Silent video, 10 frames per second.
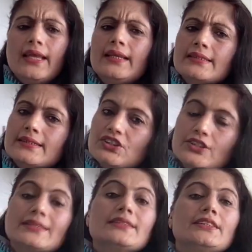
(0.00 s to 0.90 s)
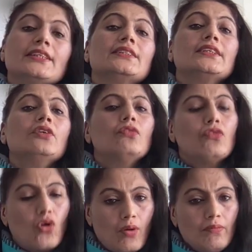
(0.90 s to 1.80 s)
It is just changing
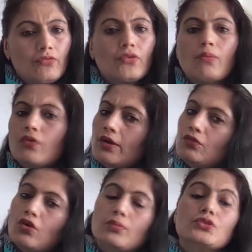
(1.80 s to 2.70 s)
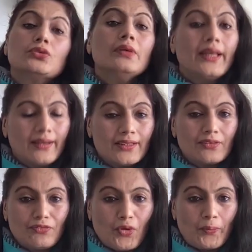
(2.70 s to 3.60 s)
form from one form to another
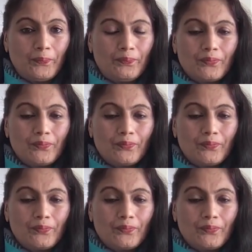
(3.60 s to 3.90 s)
form.